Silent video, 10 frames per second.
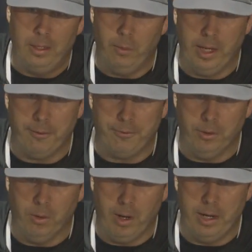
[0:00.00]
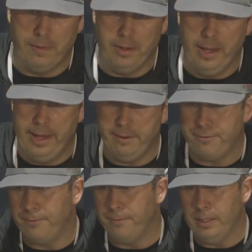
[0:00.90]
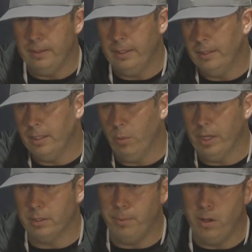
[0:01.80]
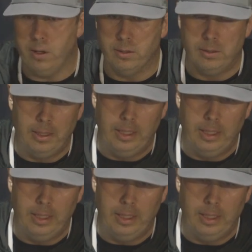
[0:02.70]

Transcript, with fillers: We got a field goal right at the end of the half, and then, you know, we get the ball,